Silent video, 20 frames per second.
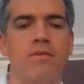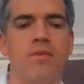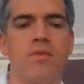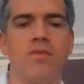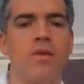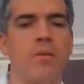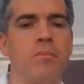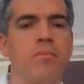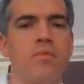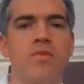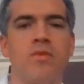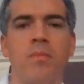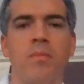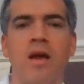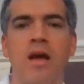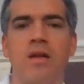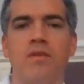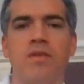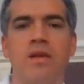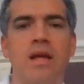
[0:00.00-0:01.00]
some some
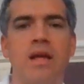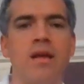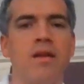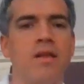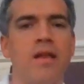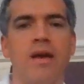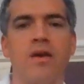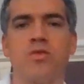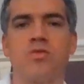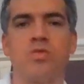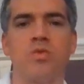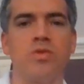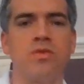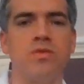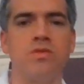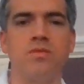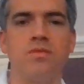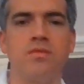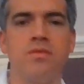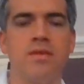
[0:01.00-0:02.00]
kind of an intellectual
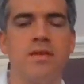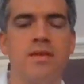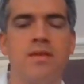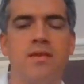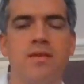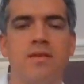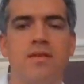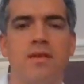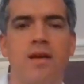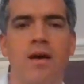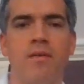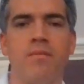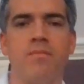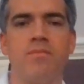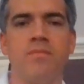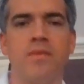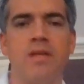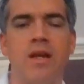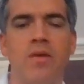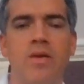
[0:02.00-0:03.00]
who's uh,
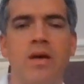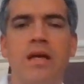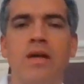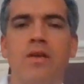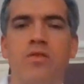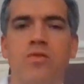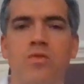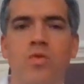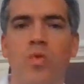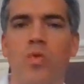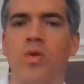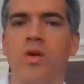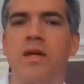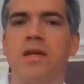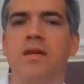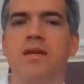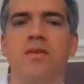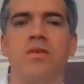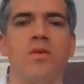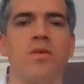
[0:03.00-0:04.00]
you know a
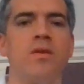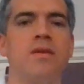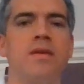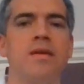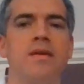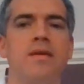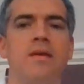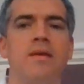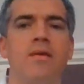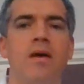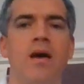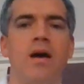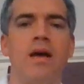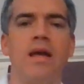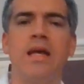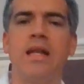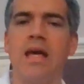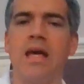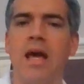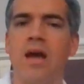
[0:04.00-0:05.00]
historian or uh,
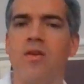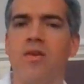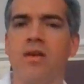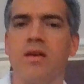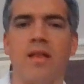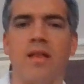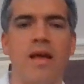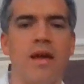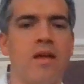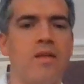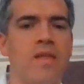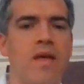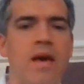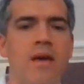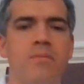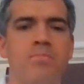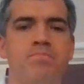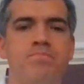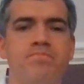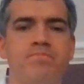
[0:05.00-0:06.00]
any area like
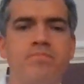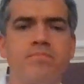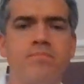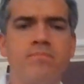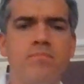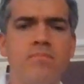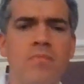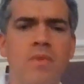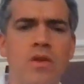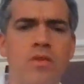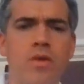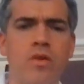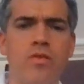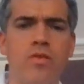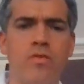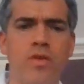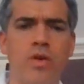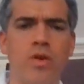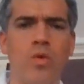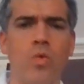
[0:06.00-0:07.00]
that.
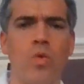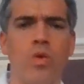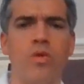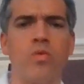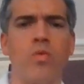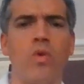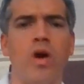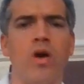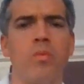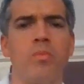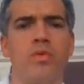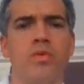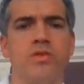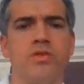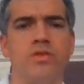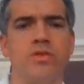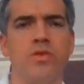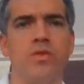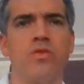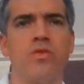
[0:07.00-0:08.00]
Those are very worthwhile
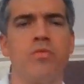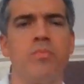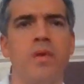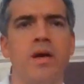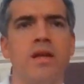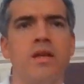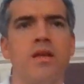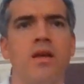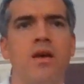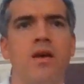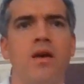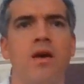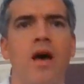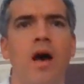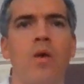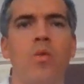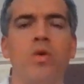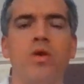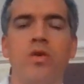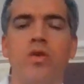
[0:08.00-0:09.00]
pursuits. But
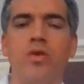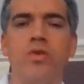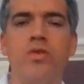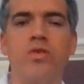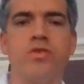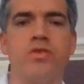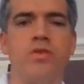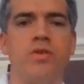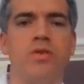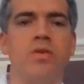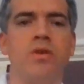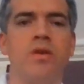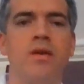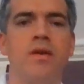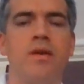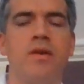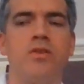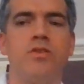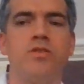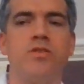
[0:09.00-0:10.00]
I would urge you
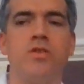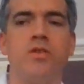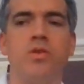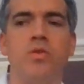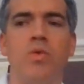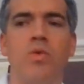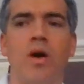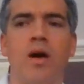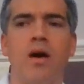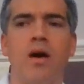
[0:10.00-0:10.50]
to